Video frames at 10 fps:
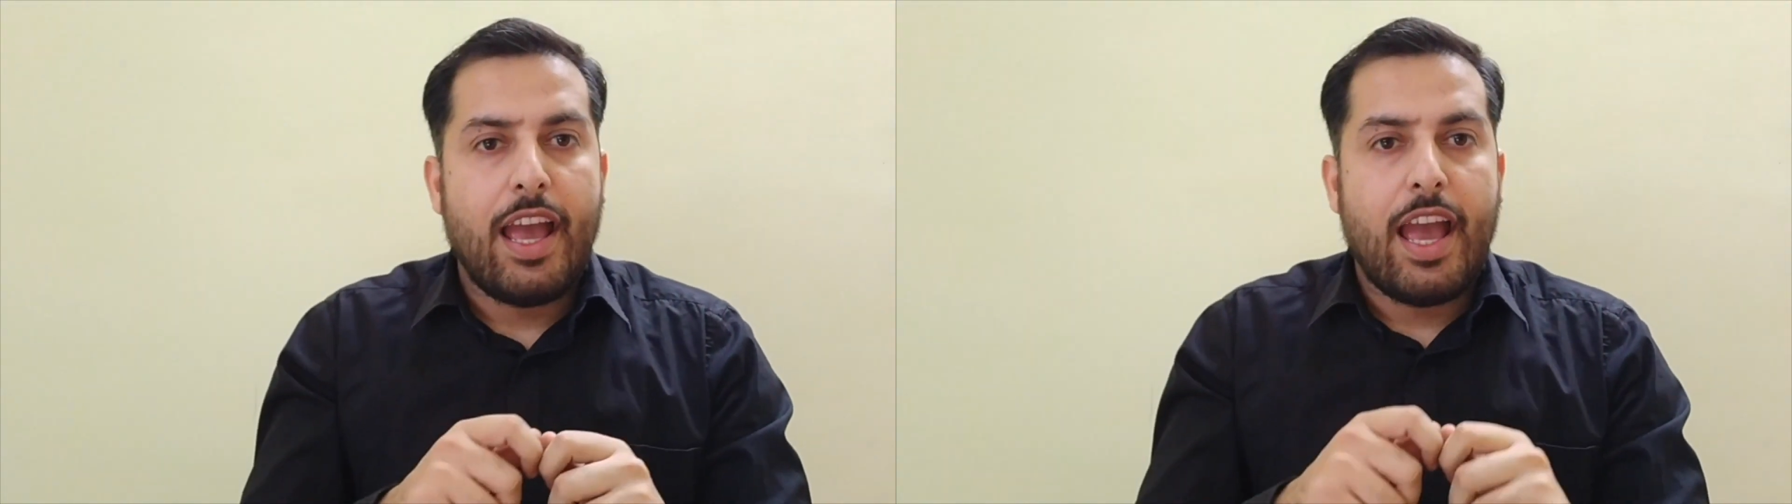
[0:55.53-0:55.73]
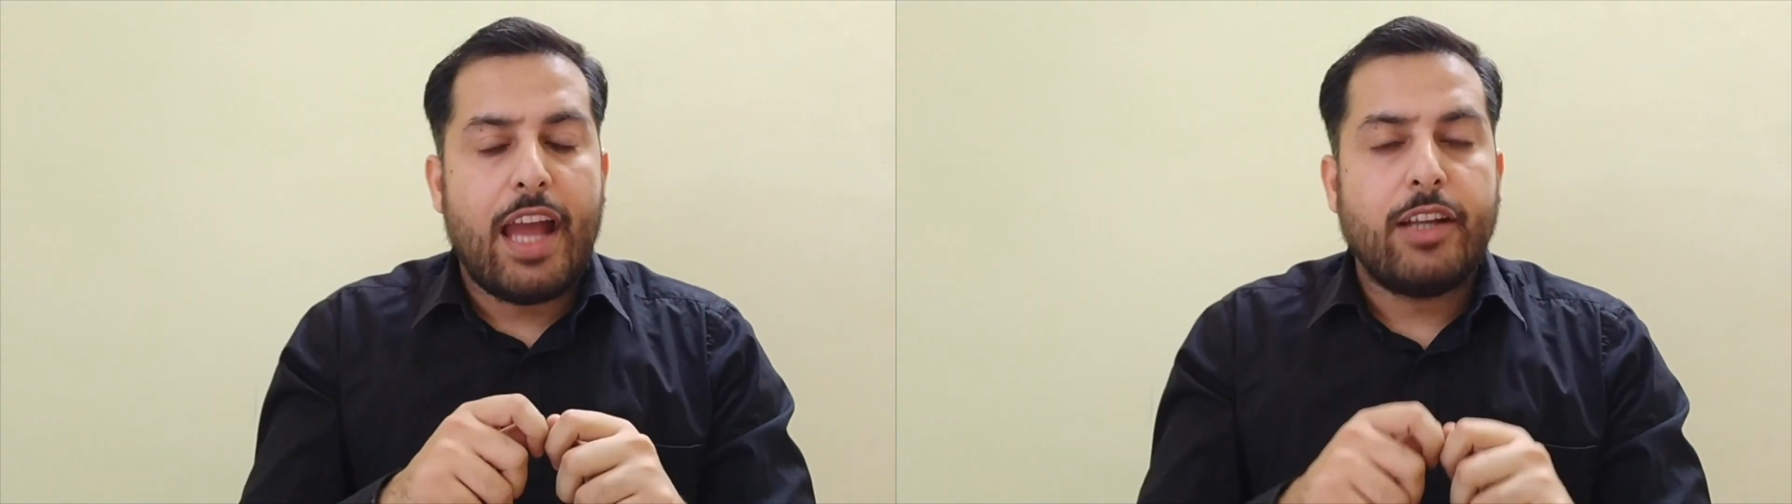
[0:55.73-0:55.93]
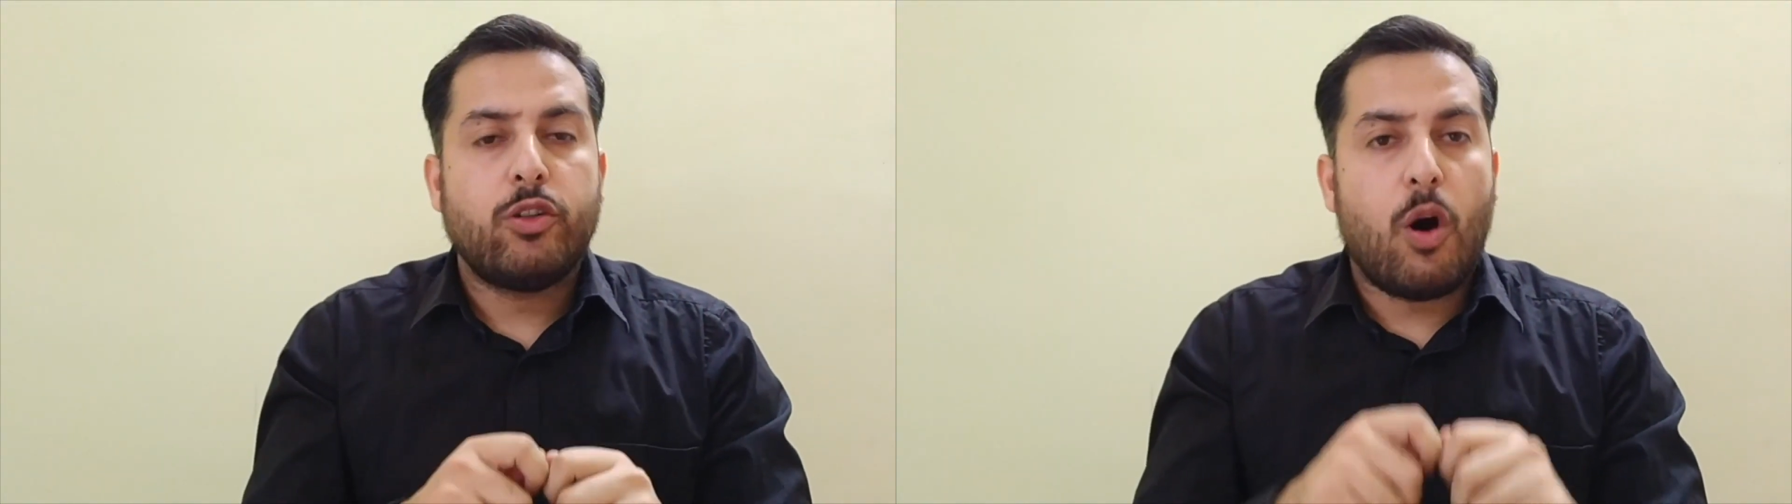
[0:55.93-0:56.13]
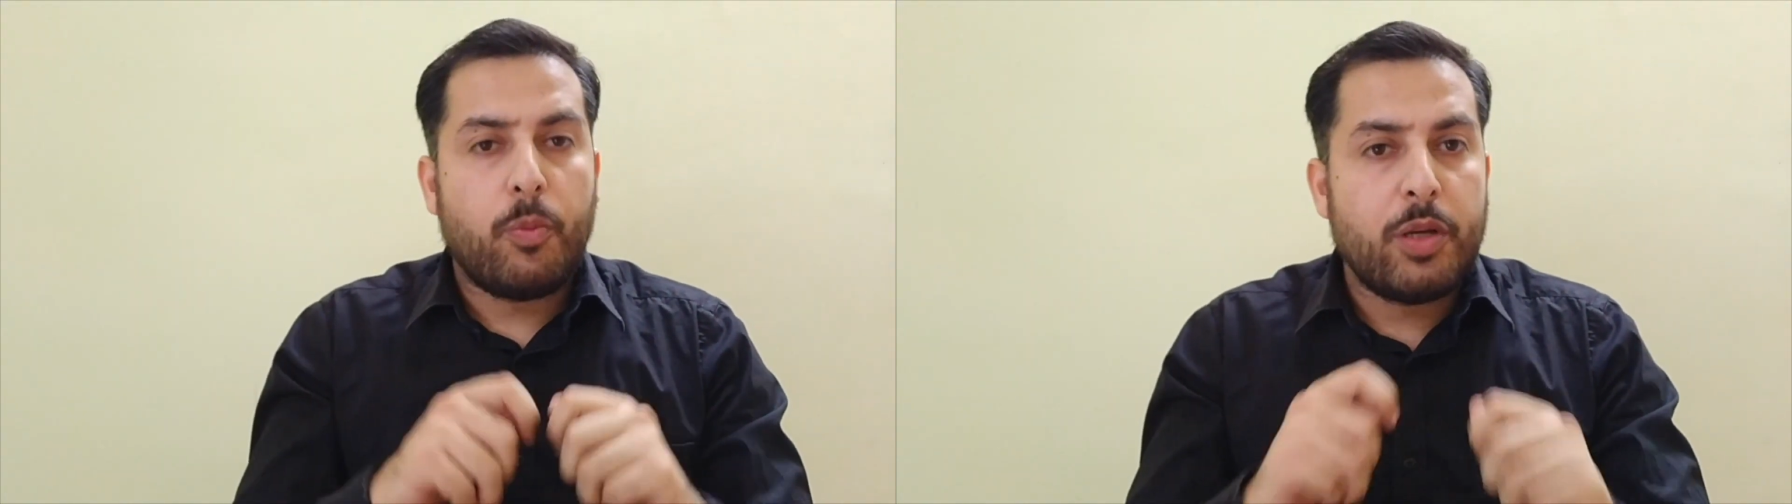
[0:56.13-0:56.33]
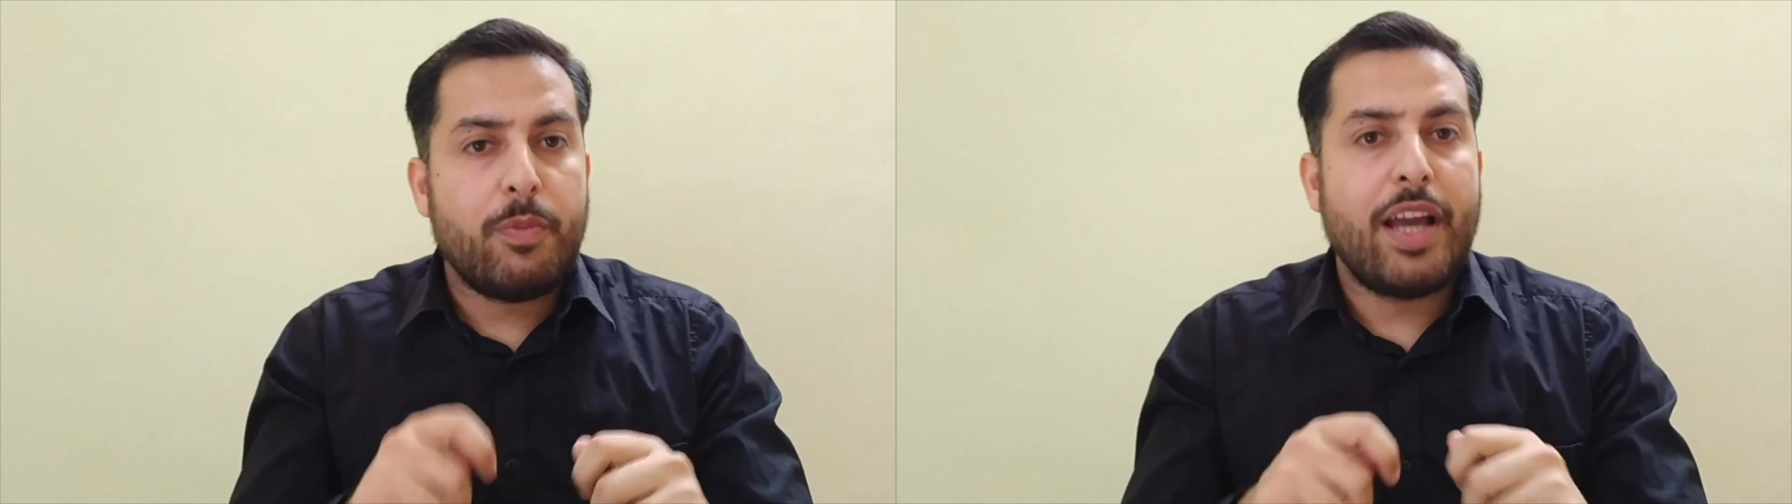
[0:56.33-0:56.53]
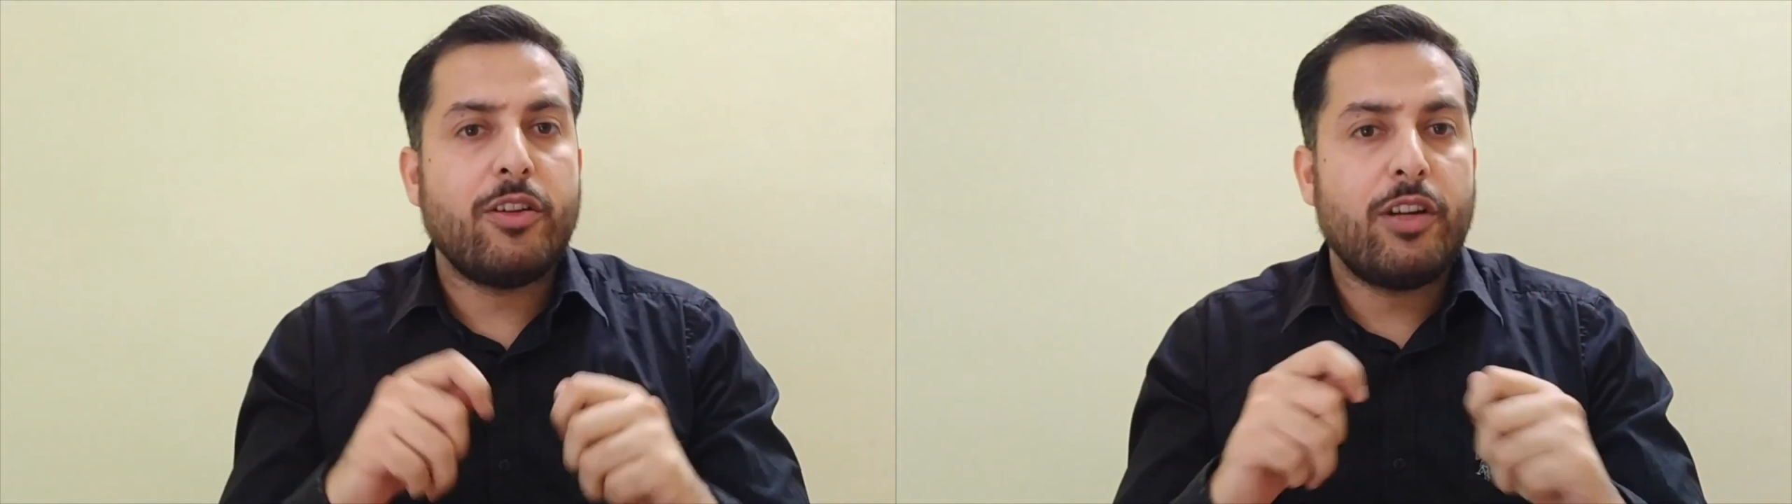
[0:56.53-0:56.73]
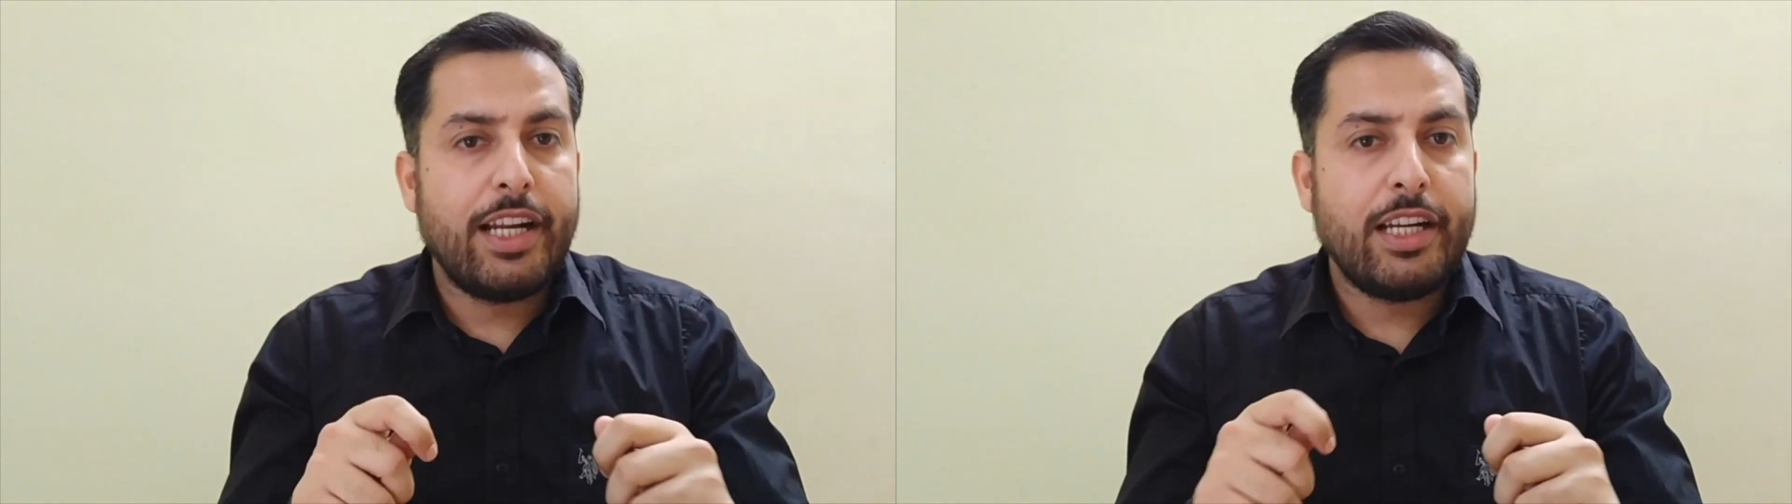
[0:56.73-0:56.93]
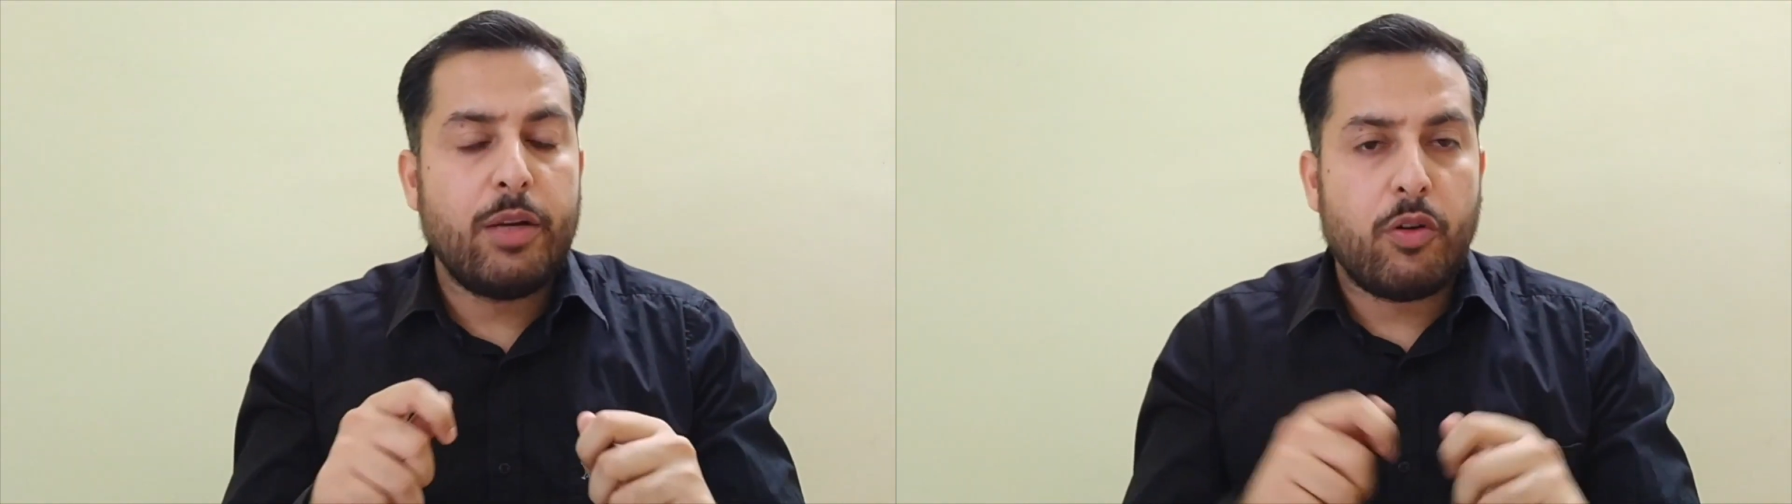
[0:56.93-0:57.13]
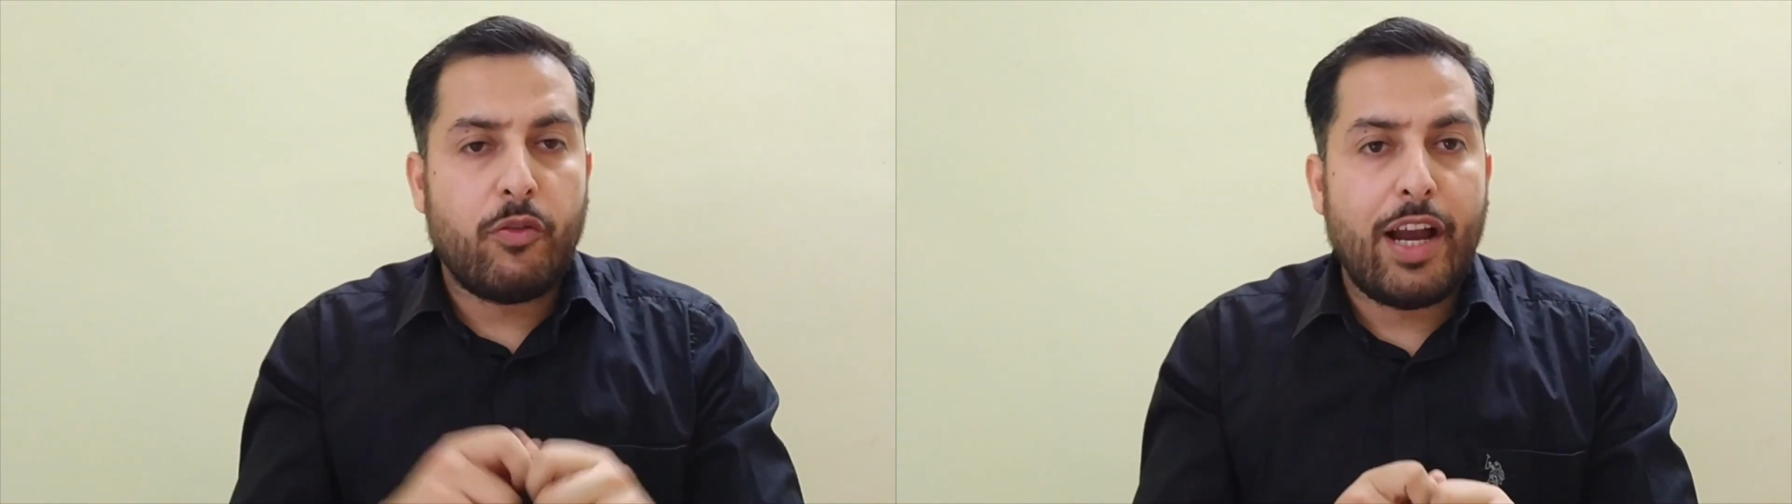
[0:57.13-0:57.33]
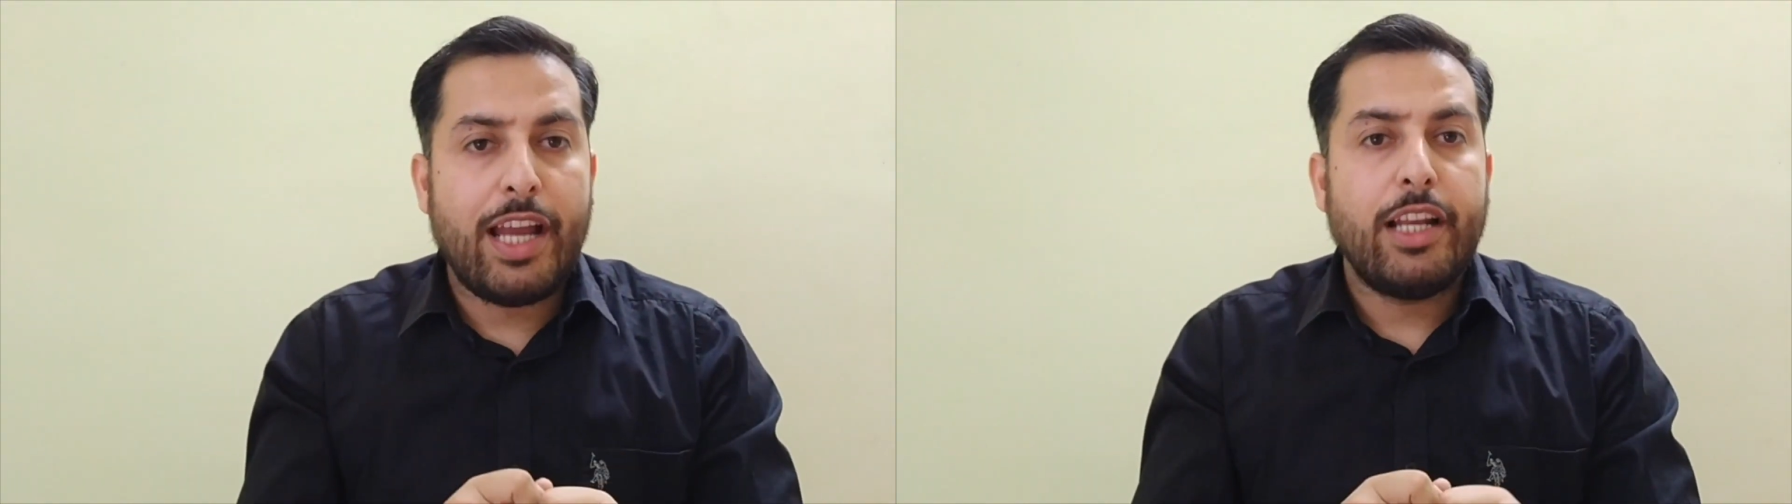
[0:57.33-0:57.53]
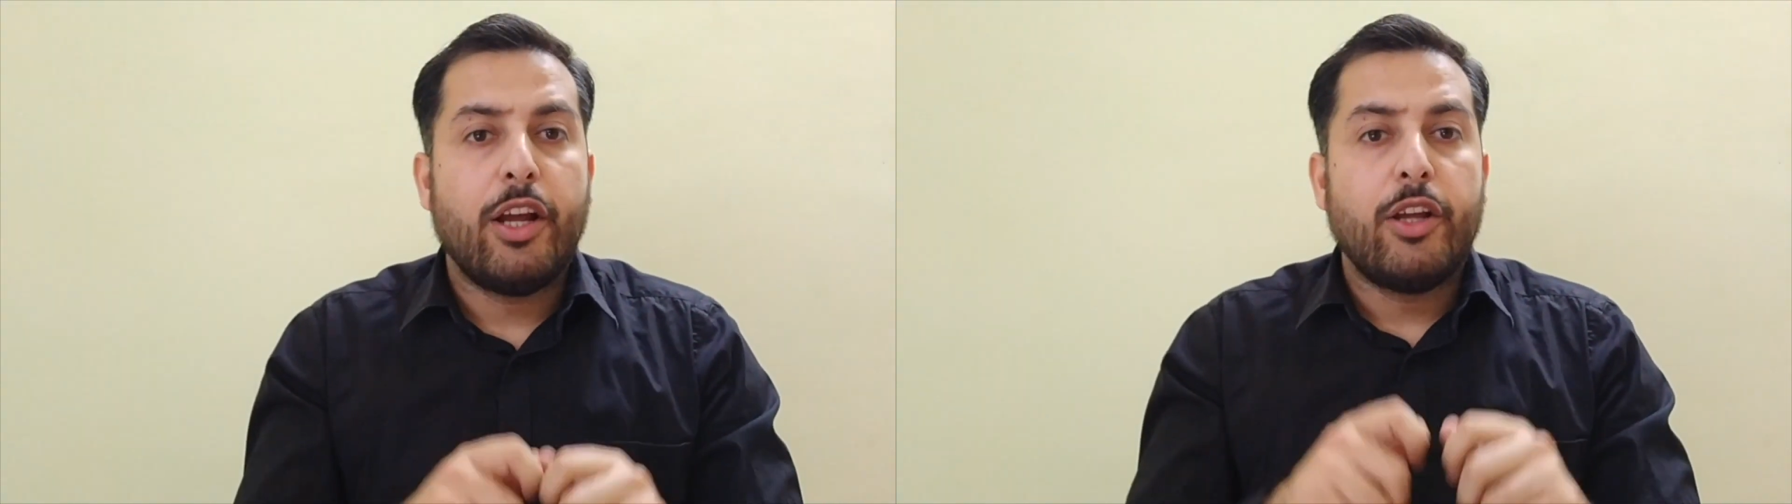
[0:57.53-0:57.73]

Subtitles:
And to optimize your LinkedIn profile,